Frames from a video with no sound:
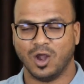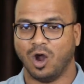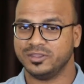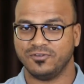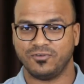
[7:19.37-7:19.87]

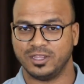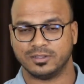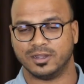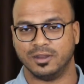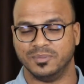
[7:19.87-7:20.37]
on
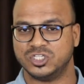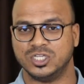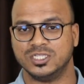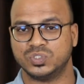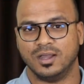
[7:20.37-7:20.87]
different uh,
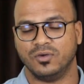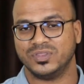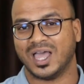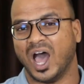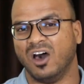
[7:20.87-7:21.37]
machines uh,
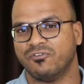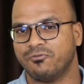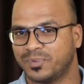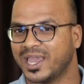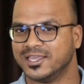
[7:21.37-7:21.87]
with a half
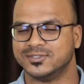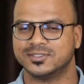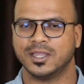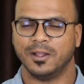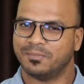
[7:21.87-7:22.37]
of
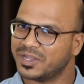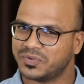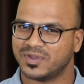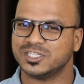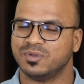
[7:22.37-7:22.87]
price
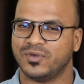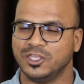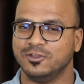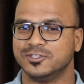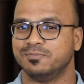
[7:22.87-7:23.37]
but trust me when
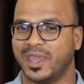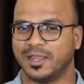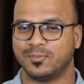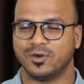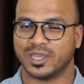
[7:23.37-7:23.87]
you use
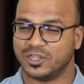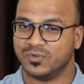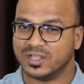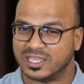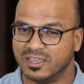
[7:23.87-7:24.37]
macbook it
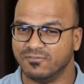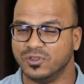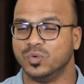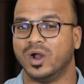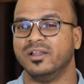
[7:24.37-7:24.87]
will give
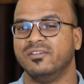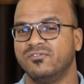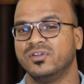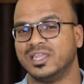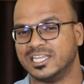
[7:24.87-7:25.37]
you a
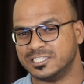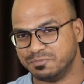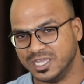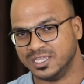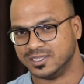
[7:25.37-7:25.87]
different
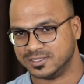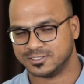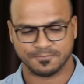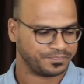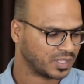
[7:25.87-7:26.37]
experience